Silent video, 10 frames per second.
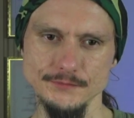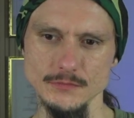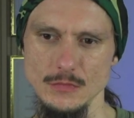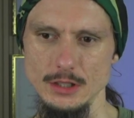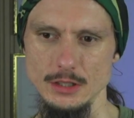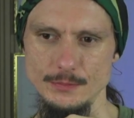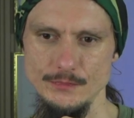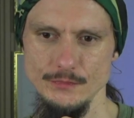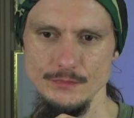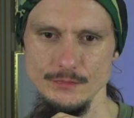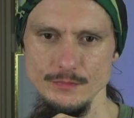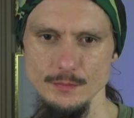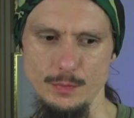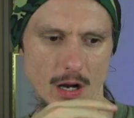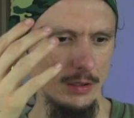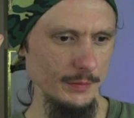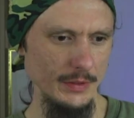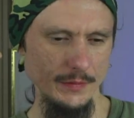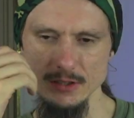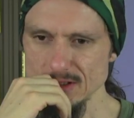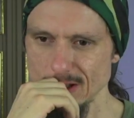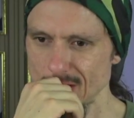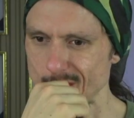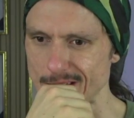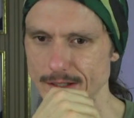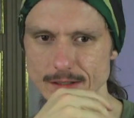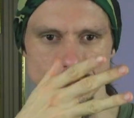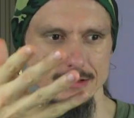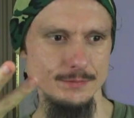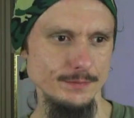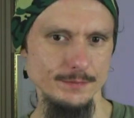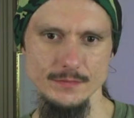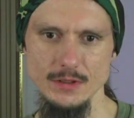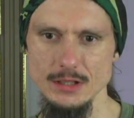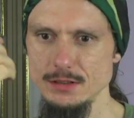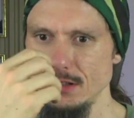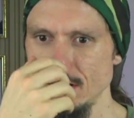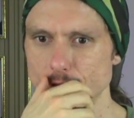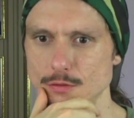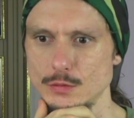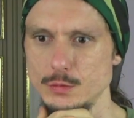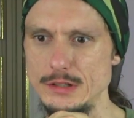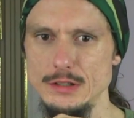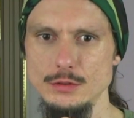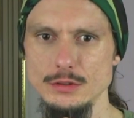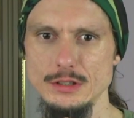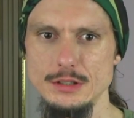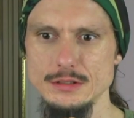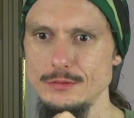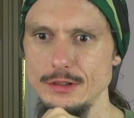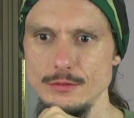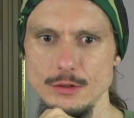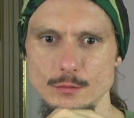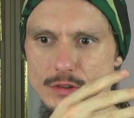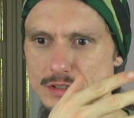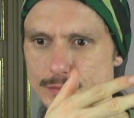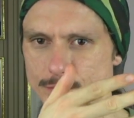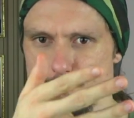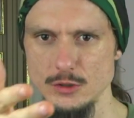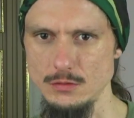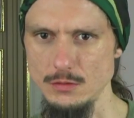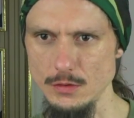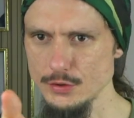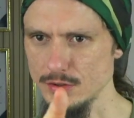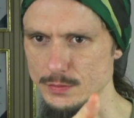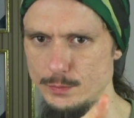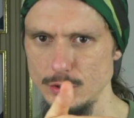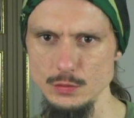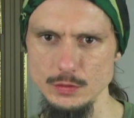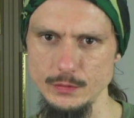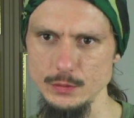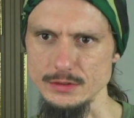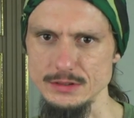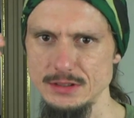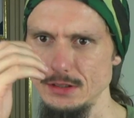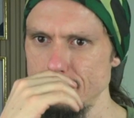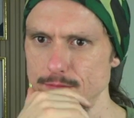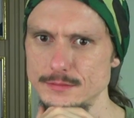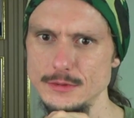Yeah, part of me feels like, man, there are these fucking, I don't know, 20-year-old kids running around with these gorgeous, beautiful, slim